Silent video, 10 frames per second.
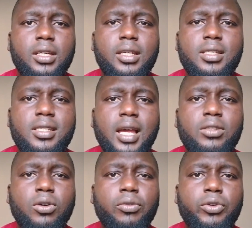
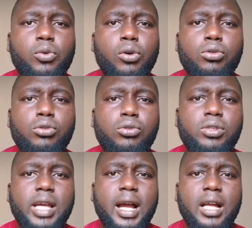insight of you want to
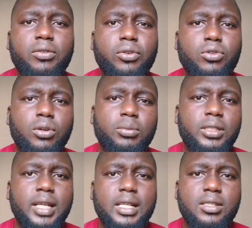use the account for
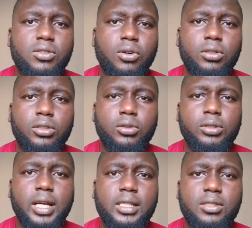something that is not
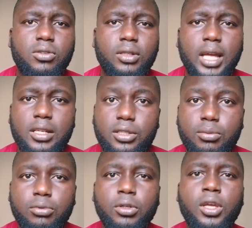
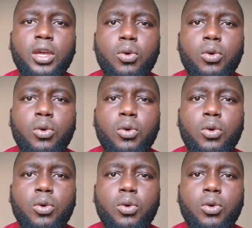tangible.